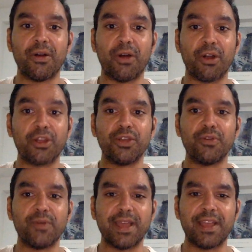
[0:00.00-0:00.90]

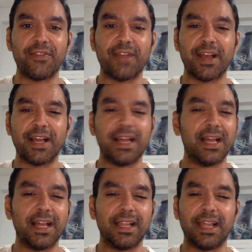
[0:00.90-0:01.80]
argue is uh,
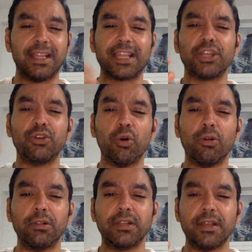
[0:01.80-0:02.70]
like the
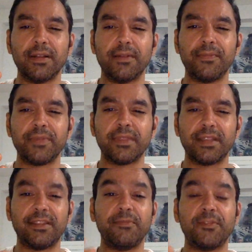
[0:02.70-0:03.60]
gold
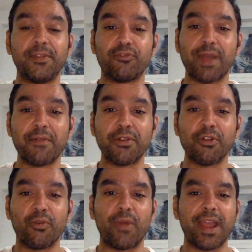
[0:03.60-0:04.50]
that seems to be surrounding
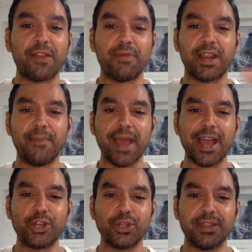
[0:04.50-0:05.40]
her, right? We can
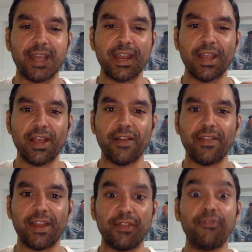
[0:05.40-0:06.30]
imagine that,
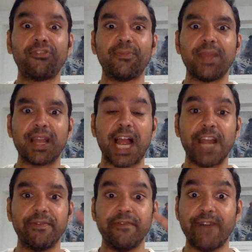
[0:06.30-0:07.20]
that it used to be a kind
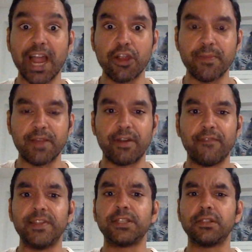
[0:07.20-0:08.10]
of environment, right? A
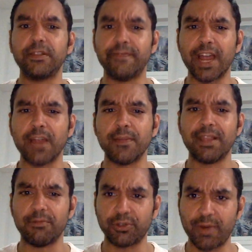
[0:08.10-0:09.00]
physical environment
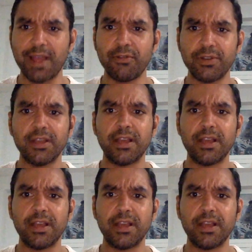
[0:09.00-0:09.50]
that was around